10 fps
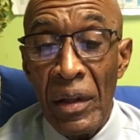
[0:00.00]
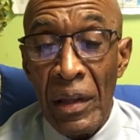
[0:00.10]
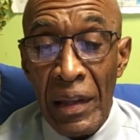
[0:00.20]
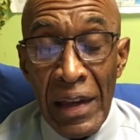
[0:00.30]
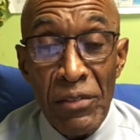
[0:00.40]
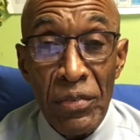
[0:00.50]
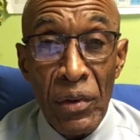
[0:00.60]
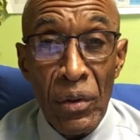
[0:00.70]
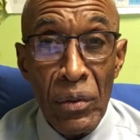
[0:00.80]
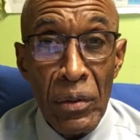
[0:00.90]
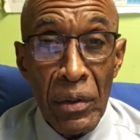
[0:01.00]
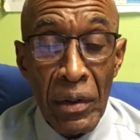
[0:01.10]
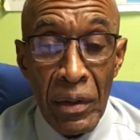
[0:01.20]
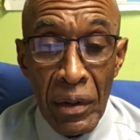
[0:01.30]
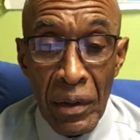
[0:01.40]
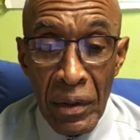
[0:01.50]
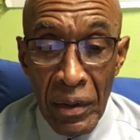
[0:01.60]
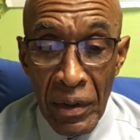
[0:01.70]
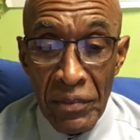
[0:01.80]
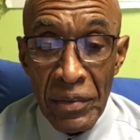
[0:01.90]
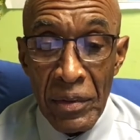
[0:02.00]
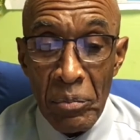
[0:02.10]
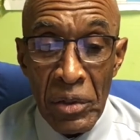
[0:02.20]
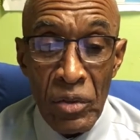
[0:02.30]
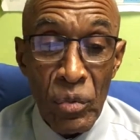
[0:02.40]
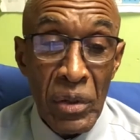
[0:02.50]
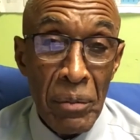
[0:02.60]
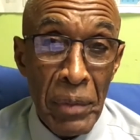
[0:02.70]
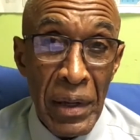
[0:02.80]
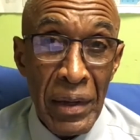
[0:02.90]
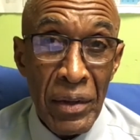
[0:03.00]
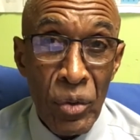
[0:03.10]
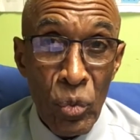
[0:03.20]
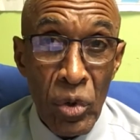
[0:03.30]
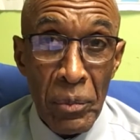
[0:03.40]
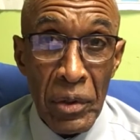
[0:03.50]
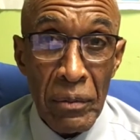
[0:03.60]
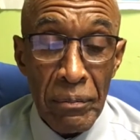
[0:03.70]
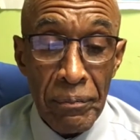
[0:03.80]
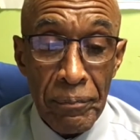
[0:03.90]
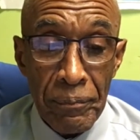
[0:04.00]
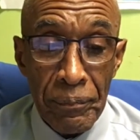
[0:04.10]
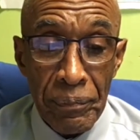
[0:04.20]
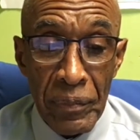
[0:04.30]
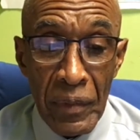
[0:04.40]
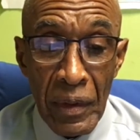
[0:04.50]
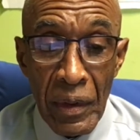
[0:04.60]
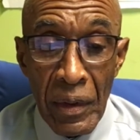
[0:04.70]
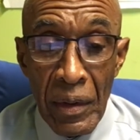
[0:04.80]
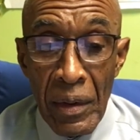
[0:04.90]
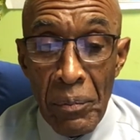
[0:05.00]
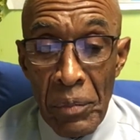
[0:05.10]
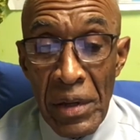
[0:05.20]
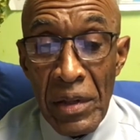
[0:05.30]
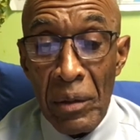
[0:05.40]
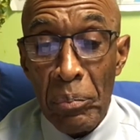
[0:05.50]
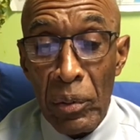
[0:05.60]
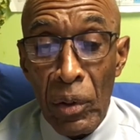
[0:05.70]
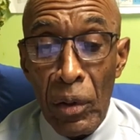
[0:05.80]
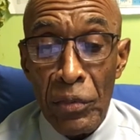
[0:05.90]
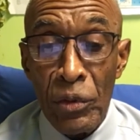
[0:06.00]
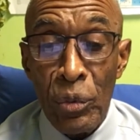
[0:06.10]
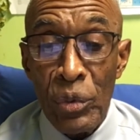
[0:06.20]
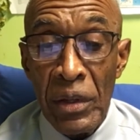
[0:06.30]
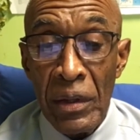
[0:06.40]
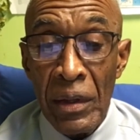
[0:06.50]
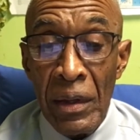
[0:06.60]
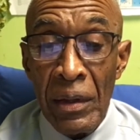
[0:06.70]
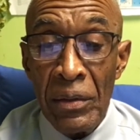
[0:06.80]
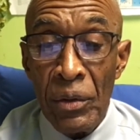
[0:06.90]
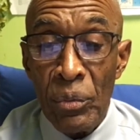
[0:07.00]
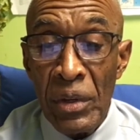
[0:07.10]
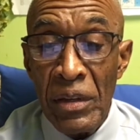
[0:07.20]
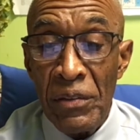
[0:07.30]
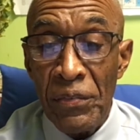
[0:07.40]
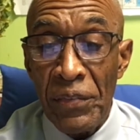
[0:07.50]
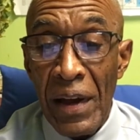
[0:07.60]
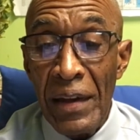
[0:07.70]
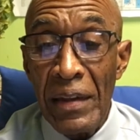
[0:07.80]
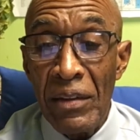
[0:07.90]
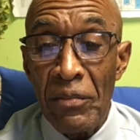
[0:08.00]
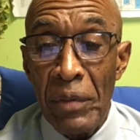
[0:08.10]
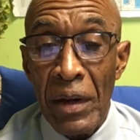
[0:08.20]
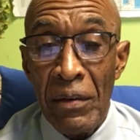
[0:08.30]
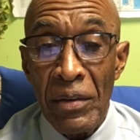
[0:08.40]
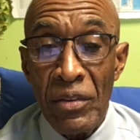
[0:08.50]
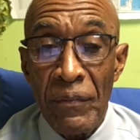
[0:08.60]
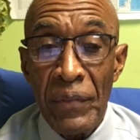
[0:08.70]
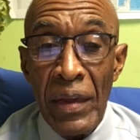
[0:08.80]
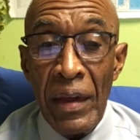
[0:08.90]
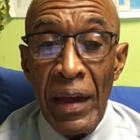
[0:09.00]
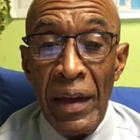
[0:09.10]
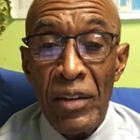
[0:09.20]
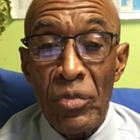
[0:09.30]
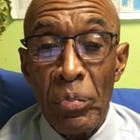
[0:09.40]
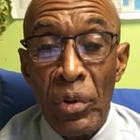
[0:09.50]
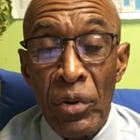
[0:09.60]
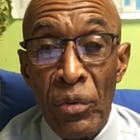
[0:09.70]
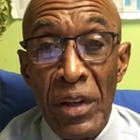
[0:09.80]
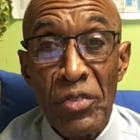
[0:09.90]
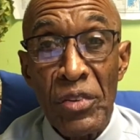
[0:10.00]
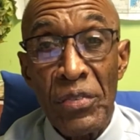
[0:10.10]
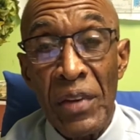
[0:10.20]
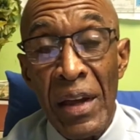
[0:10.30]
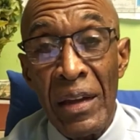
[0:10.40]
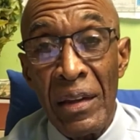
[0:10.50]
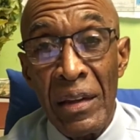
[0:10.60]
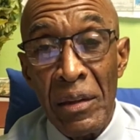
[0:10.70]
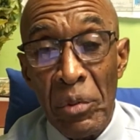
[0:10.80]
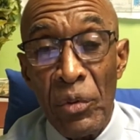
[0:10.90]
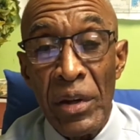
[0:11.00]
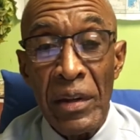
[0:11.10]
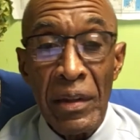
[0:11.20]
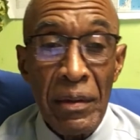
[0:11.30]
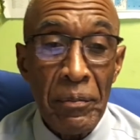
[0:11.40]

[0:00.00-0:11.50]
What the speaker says: lifelong covenant between a man and a woman. Many applaud the redefining of marriage as progressive and liberating.